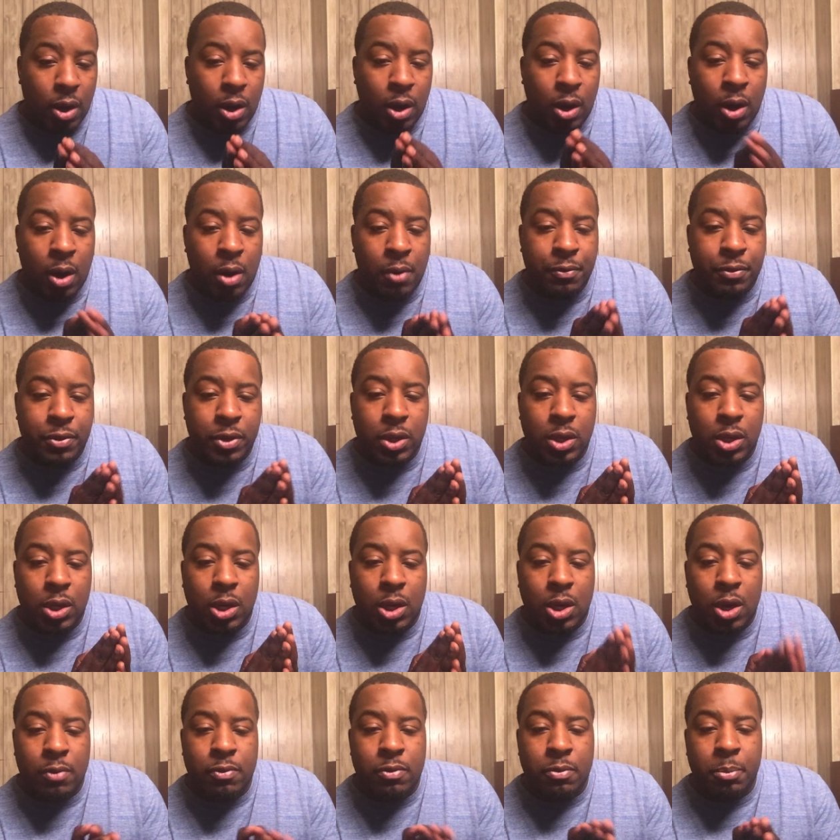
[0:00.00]
of the
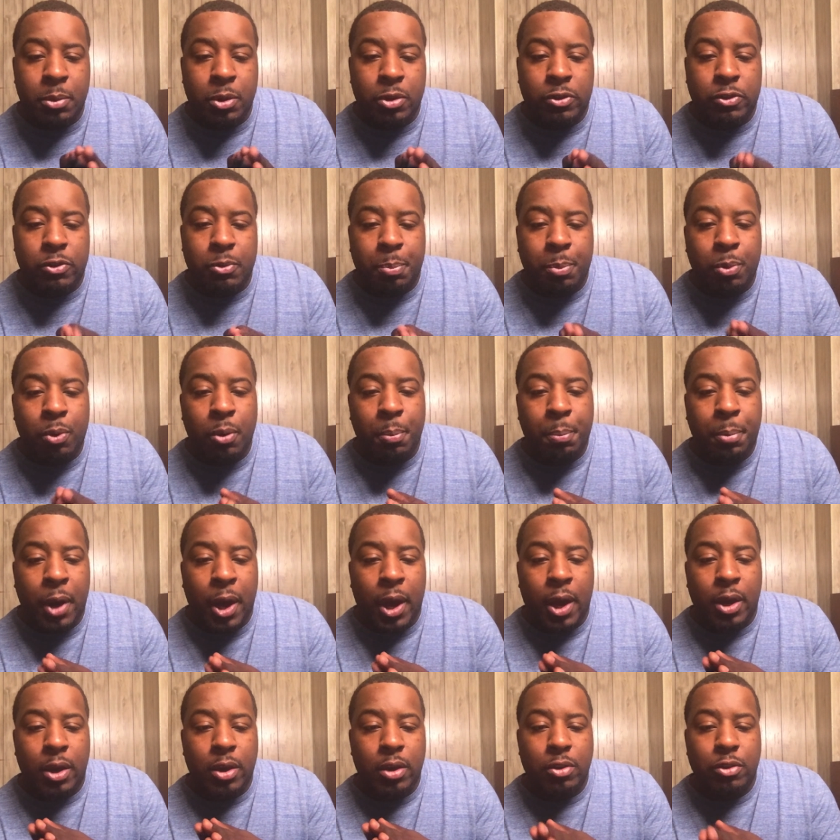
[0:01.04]
government support
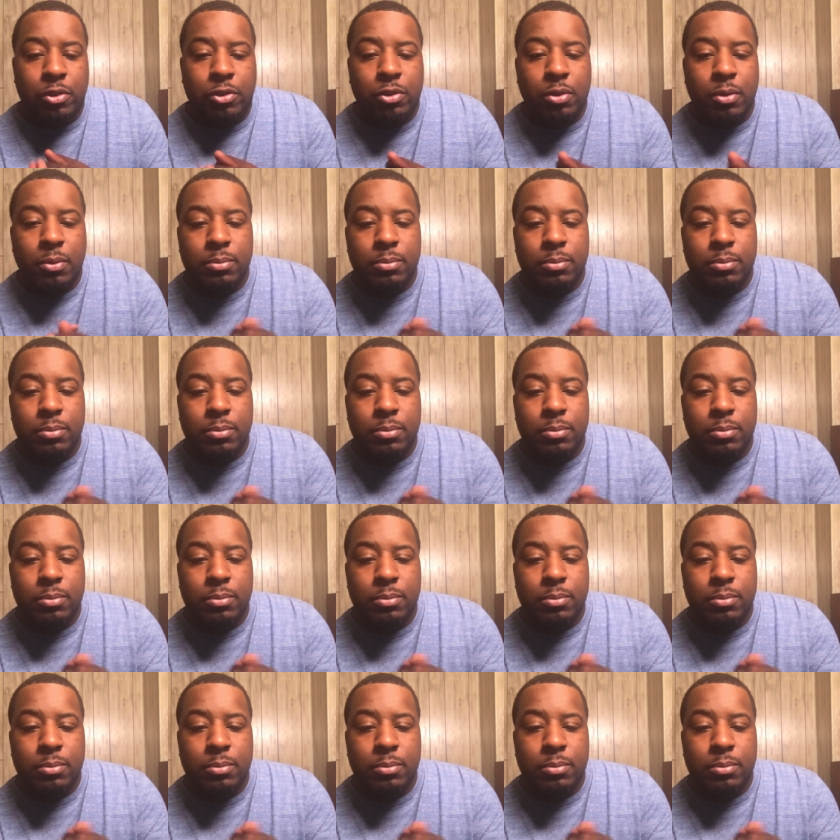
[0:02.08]
package.